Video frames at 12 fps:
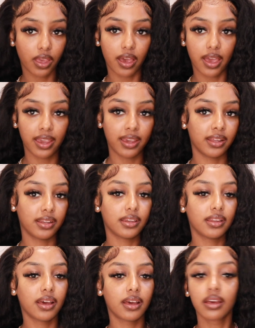
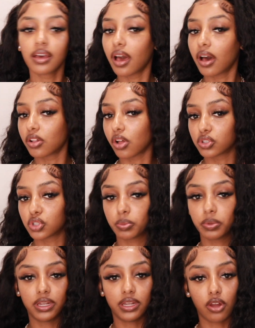and I'll also
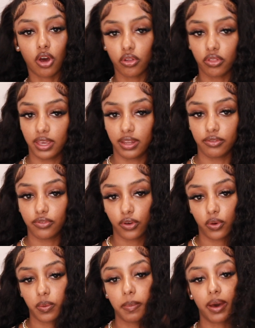put in all the info
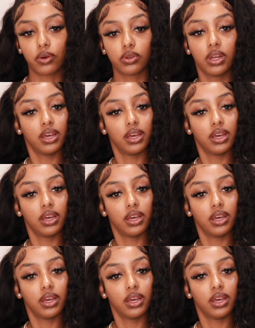about